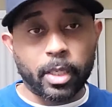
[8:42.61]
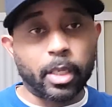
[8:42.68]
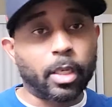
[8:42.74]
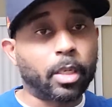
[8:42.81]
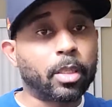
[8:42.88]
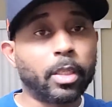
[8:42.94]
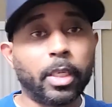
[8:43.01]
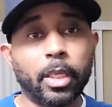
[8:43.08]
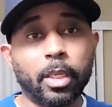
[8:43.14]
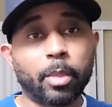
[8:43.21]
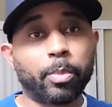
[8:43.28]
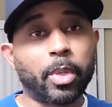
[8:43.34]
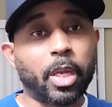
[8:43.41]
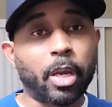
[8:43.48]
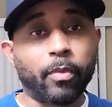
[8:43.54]
It'll clean up
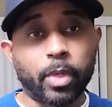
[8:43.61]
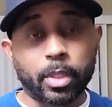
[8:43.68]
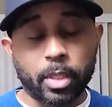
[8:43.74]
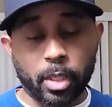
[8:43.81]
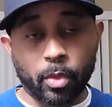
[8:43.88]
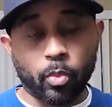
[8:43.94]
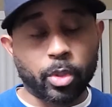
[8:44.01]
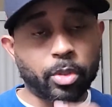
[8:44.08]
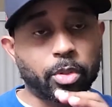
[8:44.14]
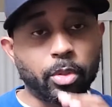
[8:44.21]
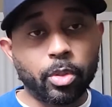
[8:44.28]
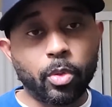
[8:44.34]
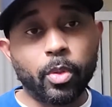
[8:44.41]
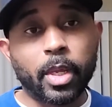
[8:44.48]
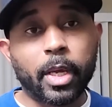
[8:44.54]
everything. Once you
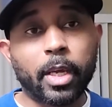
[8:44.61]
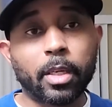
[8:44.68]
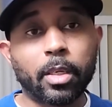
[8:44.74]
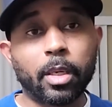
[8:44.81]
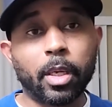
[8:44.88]
do that,